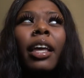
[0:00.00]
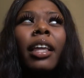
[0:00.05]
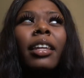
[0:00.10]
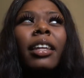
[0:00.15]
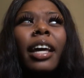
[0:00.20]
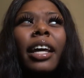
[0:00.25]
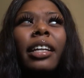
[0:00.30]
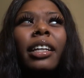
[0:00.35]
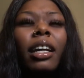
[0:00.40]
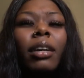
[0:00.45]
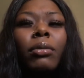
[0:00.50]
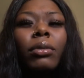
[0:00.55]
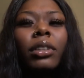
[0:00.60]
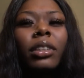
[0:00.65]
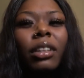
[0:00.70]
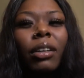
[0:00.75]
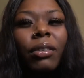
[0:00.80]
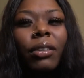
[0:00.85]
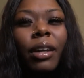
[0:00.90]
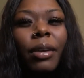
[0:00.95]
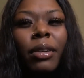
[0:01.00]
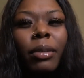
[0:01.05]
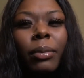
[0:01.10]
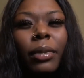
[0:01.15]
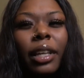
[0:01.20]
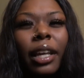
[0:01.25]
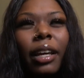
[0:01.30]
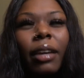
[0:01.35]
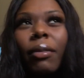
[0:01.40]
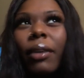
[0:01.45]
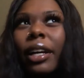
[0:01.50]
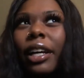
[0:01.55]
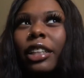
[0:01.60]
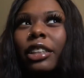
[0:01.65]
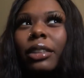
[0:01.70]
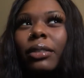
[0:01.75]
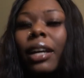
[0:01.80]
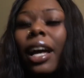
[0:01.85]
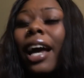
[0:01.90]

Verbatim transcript: like that was so dumb to me. Like why y'all?